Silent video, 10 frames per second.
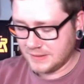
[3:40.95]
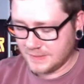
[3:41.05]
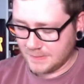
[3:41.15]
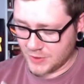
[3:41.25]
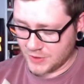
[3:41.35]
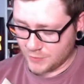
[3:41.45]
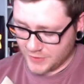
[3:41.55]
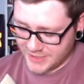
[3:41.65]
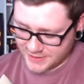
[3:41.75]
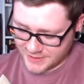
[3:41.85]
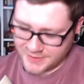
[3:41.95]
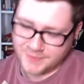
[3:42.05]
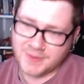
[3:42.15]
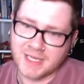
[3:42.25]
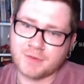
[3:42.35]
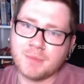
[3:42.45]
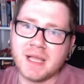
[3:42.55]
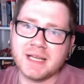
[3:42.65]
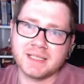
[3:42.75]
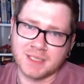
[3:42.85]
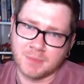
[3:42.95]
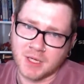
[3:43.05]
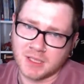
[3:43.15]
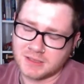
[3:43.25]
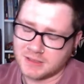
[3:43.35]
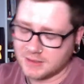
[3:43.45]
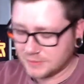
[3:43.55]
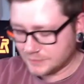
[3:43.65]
but there's a reason they have remained in the box.